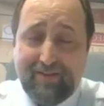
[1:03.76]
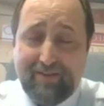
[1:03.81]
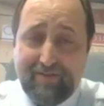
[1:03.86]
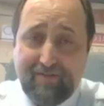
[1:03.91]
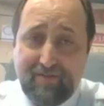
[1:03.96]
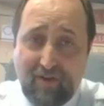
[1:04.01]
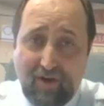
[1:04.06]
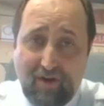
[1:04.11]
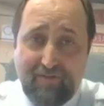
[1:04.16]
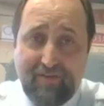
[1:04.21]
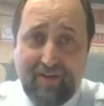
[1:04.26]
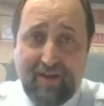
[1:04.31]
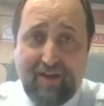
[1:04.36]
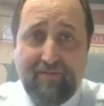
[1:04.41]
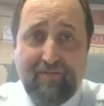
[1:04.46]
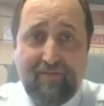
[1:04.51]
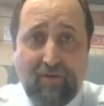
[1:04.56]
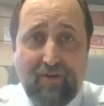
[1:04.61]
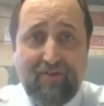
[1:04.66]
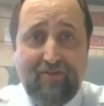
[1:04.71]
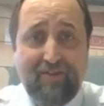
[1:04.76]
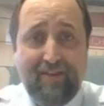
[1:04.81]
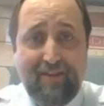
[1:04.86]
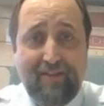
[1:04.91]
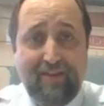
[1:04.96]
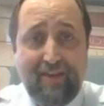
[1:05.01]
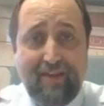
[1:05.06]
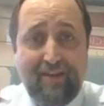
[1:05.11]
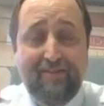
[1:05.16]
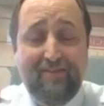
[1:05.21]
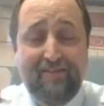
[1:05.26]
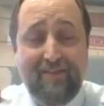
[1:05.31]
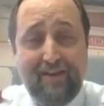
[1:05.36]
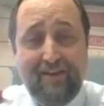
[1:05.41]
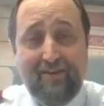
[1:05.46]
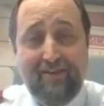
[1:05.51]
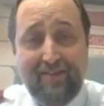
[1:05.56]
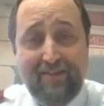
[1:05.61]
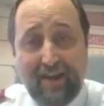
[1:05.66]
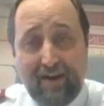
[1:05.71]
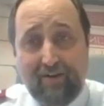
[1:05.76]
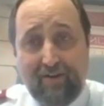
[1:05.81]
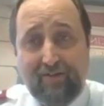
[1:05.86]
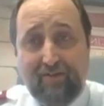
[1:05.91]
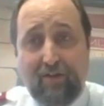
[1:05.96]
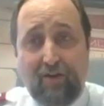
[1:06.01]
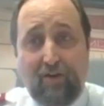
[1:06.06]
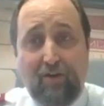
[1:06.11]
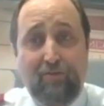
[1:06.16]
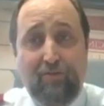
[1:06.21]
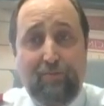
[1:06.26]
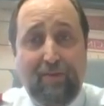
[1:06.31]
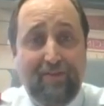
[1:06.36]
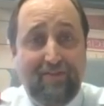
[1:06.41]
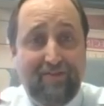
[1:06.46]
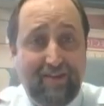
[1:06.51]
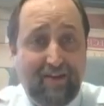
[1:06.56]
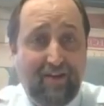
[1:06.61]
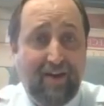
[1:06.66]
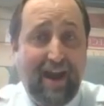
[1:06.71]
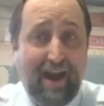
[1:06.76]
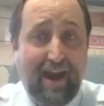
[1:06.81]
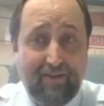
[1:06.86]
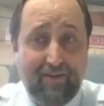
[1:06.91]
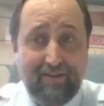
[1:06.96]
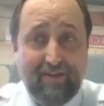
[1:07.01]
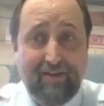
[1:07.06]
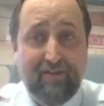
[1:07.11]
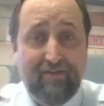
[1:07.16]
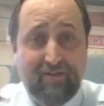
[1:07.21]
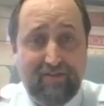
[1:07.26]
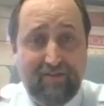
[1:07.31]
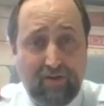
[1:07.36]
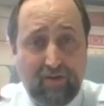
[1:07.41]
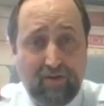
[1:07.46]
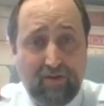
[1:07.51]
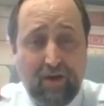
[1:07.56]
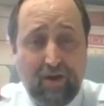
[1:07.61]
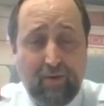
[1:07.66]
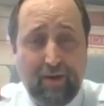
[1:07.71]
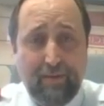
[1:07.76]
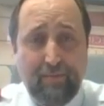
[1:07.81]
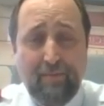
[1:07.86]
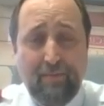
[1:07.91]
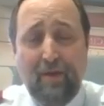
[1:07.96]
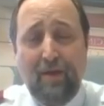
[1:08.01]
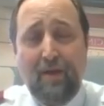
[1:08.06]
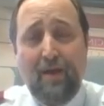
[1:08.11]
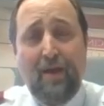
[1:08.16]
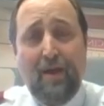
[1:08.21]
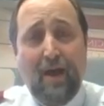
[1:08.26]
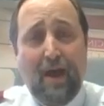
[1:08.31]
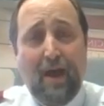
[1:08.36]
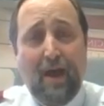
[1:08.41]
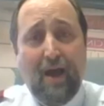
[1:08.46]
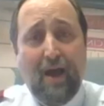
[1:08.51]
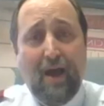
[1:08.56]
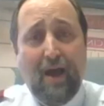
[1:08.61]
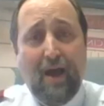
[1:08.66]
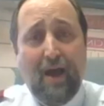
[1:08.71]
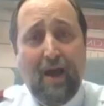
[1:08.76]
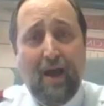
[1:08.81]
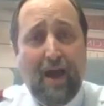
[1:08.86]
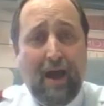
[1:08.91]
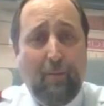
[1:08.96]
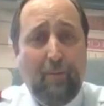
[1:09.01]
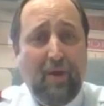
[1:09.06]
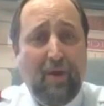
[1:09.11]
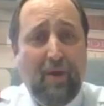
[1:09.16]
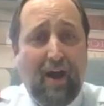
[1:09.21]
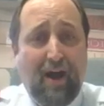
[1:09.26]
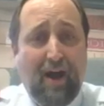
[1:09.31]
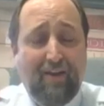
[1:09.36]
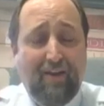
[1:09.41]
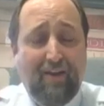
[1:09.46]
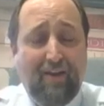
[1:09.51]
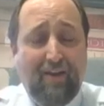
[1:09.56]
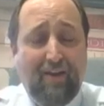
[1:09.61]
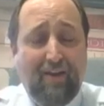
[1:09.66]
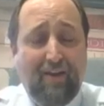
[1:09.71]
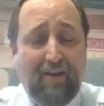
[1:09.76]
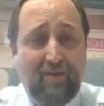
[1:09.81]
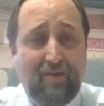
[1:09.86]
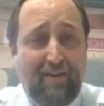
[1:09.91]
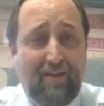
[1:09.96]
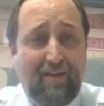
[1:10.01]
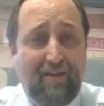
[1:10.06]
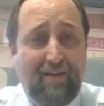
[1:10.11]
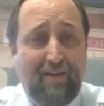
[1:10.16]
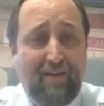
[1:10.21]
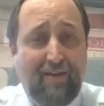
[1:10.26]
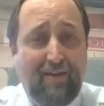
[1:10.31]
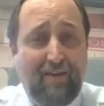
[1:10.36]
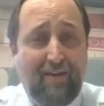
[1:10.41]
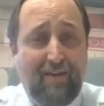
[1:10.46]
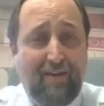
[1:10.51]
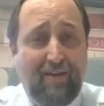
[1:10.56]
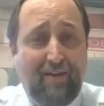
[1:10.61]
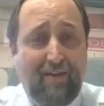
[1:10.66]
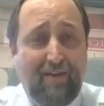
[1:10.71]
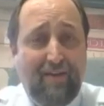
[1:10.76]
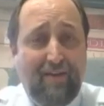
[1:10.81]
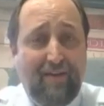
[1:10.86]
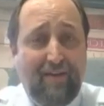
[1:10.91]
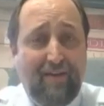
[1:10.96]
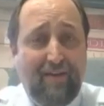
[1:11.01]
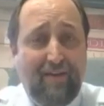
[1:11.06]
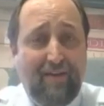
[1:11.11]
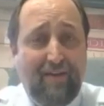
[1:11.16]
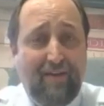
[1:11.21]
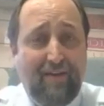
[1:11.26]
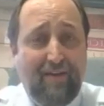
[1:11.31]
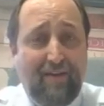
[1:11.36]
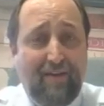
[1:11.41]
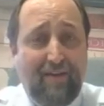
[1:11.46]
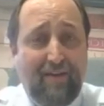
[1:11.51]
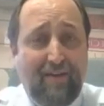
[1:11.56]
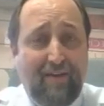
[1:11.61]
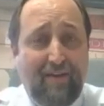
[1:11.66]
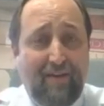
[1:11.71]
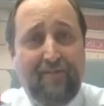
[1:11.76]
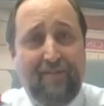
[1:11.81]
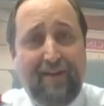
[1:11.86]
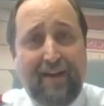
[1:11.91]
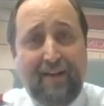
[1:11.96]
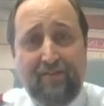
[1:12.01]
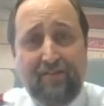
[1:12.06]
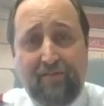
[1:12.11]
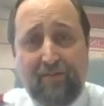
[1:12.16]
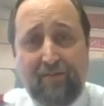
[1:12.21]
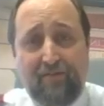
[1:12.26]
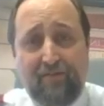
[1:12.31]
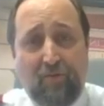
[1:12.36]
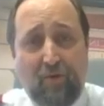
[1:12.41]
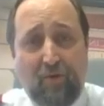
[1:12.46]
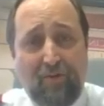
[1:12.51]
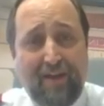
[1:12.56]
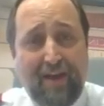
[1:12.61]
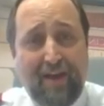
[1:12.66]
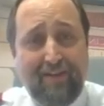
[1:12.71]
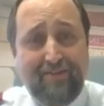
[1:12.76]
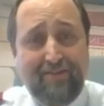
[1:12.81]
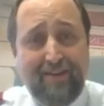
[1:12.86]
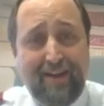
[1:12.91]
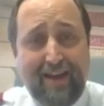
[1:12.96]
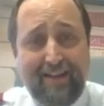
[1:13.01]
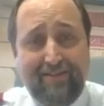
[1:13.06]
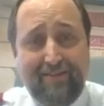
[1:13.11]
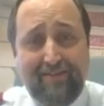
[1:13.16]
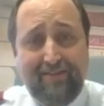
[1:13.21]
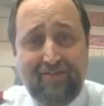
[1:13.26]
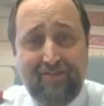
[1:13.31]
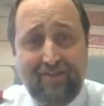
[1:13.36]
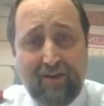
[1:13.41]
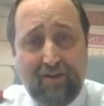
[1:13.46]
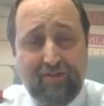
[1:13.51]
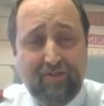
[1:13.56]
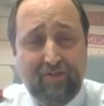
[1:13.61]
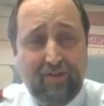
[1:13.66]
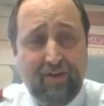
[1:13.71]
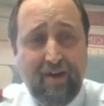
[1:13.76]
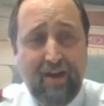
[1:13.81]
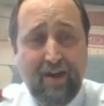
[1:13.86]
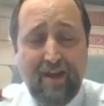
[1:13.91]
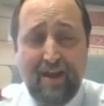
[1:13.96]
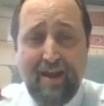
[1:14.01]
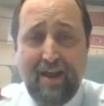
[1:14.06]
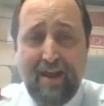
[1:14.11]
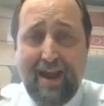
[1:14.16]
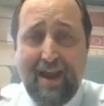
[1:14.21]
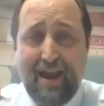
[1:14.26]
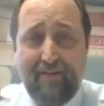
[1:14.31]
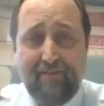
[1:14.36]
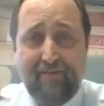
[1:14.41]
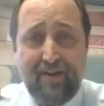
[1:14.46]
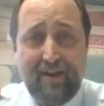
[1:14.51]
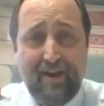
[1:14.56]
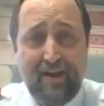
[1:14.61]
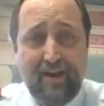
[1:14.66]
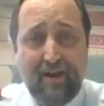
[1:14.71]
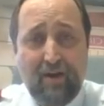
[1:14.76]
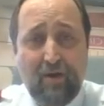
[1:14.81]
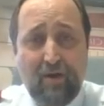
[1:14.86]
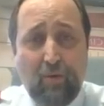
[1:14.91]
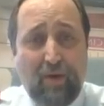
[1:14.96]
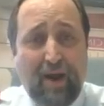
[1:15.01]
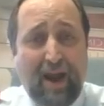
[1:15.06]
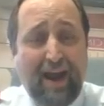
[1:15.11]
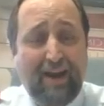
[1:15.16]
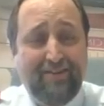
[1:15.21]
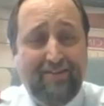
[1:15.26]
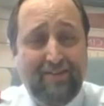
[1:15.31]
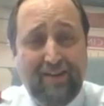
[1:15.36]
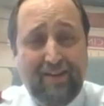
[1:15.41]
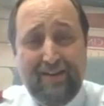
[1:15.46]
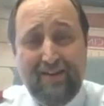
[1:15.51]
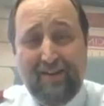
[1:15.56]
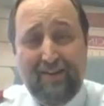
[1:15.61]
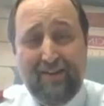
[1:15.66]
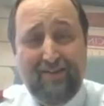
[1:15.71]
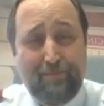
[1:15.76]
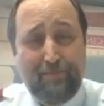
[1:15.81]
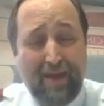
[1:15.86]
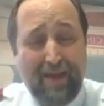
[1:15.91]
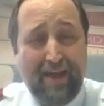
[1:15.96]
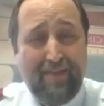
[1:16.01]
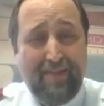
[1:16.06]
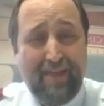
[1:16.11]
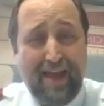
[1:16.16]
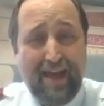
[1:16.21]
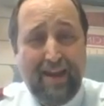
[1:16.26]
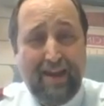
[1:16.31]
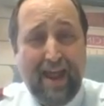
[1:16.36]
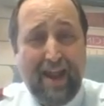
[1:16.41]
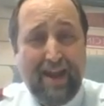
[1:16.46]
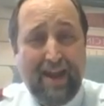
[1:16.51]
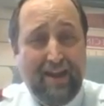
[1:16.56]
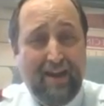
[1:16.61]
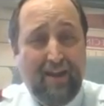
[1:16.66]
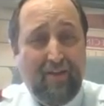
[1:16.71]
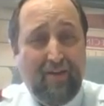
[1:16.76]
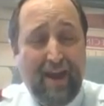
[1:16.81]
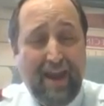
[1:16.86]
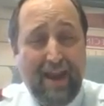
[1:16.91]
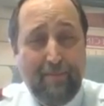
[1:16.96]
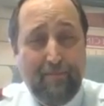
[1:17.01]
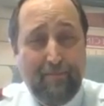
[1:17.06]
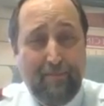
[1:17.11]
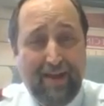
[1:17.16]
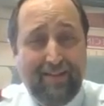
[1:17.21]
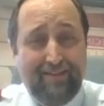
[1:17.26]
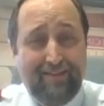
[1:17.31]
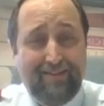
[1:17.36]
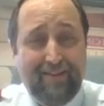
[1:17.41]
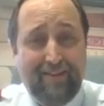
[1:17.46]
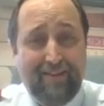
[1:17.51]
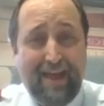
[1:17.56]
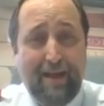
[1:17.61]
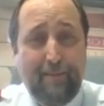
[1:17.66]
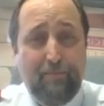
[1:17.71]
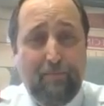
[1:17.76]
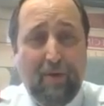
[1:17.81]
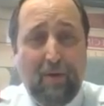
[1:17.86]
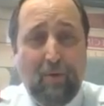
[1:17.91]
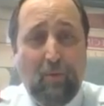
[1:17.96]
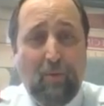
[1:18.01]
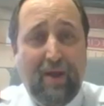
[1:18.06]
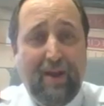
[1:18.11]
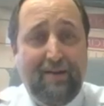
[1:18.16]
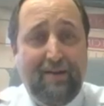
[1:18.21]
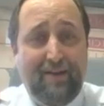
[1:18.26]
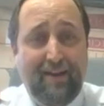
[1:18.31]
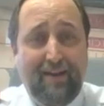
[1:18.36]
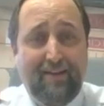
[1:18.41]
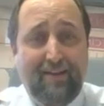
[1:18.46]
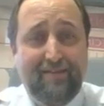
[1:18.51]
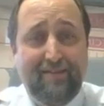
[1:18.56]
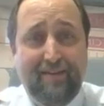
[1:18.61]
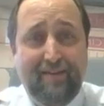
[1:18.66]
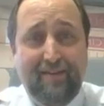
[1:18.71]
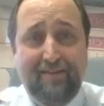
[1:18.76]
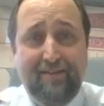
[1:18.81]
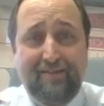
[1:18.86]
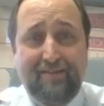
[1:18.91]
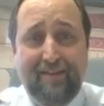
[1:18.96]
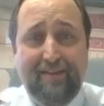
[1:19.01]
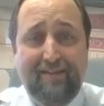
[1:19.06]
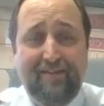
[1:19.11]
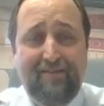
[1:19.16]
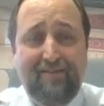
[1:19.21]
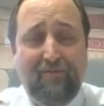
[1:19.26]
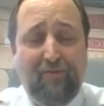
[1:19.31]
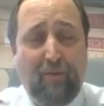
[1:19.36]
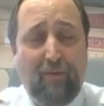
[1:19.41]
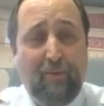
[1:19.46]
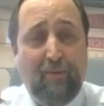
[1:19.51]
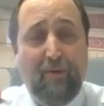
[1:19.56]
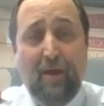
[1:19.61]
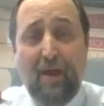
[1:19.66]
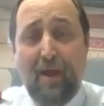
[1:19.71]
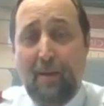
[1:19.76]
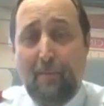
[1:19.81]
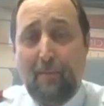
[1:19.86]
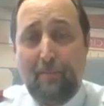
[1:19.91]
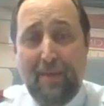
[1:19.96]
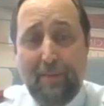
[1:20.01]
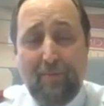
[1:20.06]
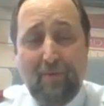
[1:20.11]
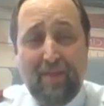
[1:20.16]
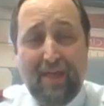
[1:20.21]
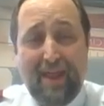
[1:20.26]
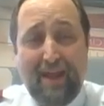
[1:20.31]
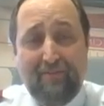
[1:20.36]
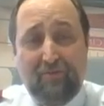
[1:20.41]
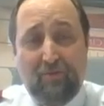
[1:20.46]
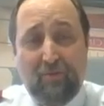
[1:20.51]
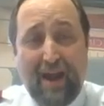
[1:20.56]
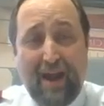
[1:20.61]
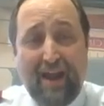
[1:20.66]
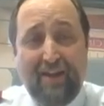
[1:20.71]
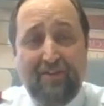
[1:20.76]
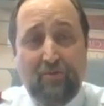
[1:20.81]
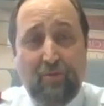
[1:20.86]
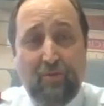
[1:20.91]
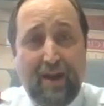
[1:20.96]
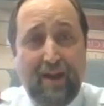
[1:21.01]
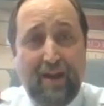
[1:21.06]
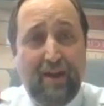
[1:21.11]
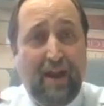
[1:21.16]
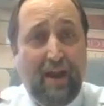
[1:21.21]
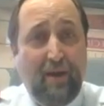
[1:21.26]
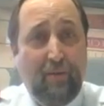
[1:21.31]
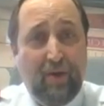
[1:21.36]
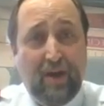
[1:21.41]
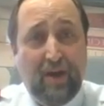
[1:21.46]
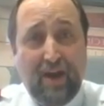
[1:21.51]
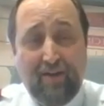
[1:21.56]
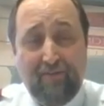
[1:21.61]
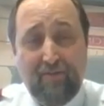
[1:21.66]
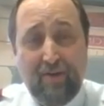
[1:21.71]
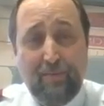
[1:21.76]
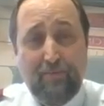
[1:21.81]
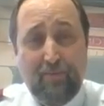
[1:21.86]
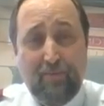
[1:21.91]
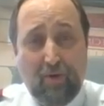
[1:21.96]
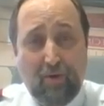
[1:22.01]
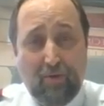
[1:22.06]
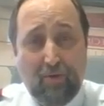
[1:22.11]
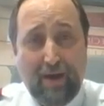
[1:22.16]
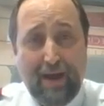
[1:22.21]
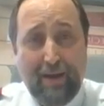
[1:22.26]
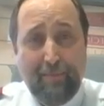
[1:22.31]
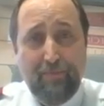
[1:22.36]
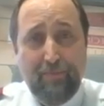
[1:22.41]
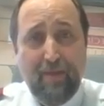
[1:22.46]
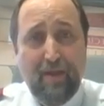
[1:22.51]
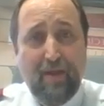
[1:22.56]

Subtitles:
of COVID, unfortunately, the senior center is closed, but the senior housing is still going. We also have a transitional living program that provides over 4,000 nights of shelter every year. We're actually looking to expand that and adding another 8 beds to that. But what it does is it's for people that have graduated a recovery program.